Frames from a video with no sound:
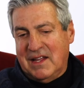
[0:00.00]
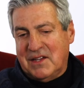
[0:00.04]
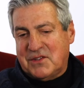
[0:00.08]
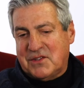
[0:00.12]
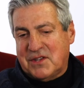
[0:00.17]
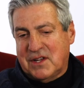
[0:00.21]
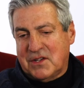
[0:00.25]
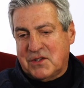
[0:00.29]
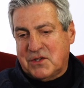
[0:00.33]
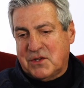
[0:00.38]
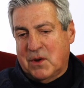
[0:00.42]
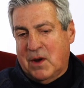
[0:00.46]

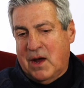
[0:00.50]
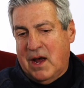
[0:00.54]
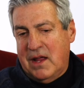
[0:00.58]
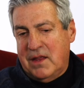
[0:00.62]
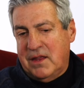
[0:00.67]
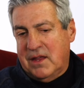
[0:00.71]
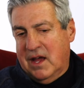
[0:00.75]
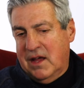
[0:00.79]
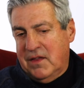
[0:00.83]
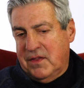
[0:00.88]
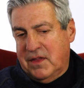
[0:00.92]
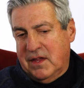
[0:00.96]
So
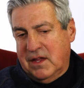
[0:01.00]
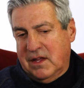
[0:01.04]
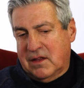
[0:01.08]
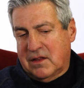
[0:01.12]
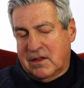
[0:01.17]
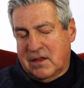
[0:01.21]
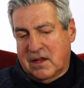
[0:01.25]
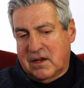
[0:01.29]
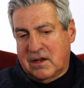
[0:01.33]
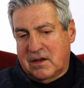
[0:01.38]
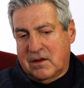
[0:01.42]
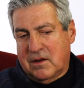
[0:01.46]
I think
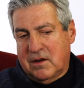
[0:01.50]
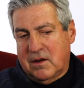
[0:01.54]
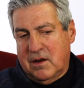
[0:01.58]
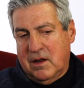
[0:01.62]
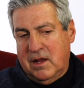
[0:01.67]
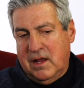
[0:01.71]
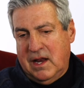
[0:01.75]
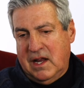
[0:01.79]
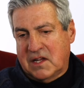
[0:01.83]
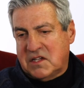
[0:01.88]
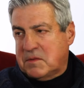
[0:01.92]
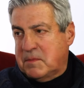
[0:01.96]
that
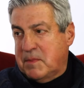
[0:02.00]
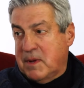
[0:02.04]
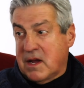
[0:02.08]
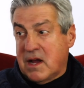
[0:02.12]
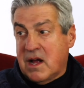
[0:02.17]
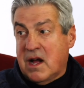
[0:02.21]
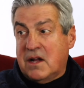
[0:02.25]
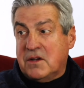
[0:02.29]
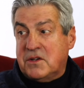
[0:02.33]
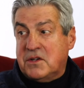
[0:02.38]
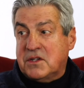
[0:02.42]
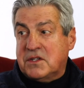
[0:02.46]
it has to be a
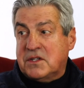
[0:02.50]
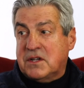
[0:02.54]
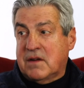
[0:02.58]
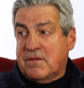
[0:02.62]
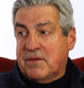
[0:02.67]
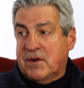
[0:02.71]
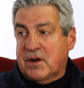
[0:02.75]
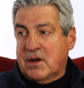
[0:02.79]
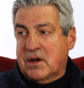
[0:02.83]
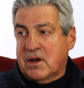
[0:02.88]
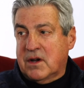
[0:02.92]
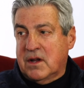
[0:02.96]
conscious
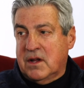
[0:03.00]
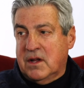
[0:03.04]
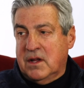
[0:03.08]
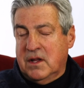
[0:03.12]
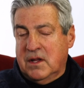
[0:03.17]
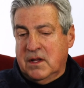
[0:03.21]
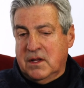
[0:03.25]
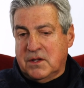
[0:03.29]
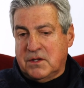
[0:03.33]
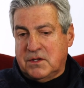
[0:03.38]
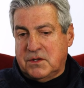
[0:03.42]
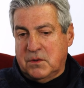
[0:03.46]
effort
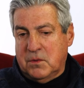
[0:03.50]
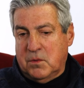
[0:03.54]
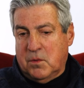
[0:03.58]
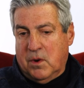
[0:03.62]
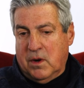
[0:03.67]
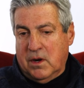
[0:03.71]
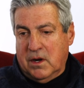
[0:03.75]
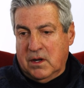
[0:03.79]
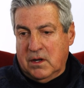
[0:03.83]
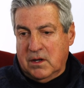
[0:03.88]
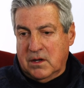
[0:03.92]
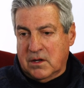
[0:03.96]
to
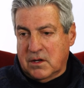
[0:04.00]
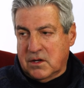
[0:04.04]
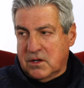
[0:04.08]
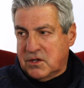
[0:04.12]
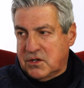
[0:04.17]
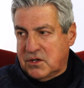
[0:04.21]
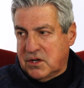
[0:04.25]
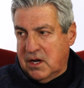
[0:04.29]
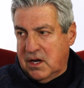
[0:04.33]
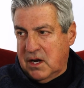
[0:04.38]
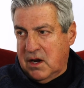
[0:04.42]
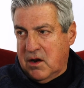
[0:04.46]
want to
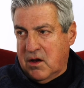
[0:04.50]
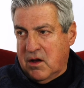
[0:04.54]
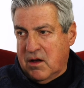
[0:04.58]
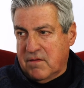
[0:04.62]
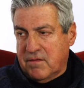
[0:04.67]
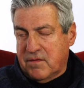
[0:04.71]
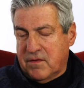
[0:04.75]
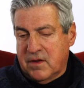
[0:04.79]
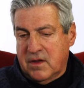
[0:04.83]
shut it off.